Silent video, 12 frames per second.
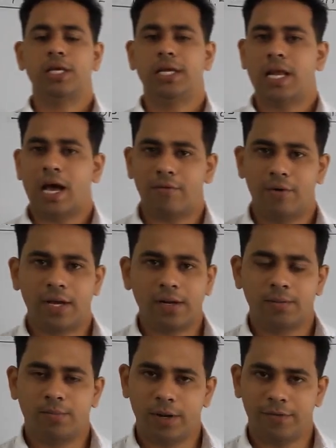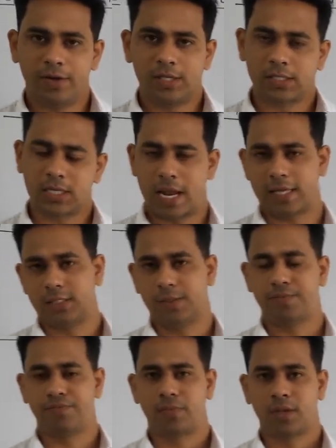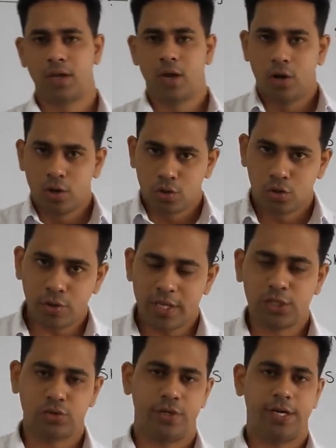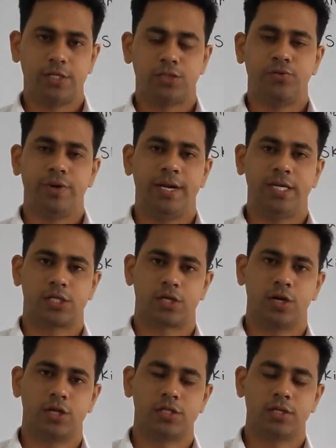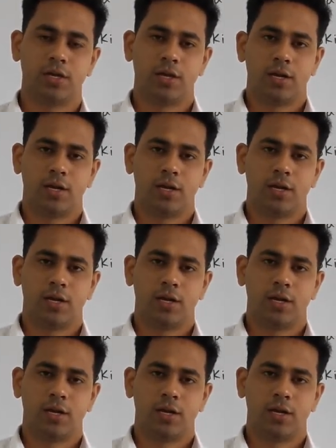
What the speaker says: in our previous class. Today students will discuss